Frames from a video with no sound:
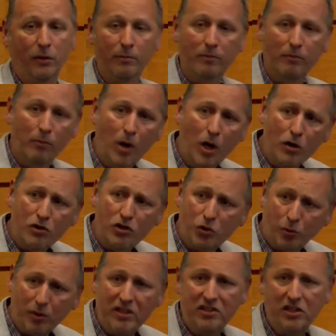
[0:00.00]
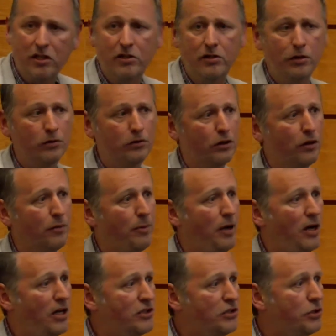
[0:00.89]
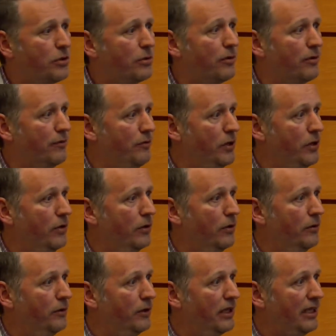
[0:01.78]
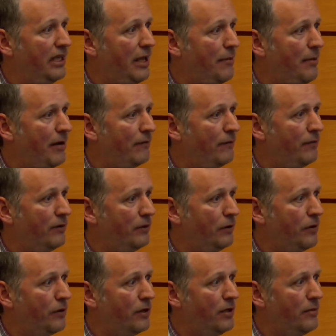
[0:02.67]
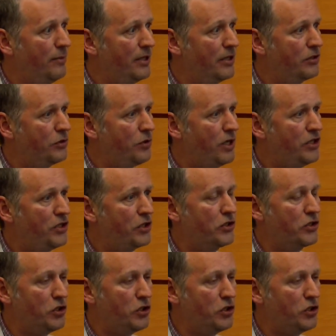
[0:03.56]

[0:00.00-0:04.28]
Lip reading: most recent nuclear posture review that came out from the current administration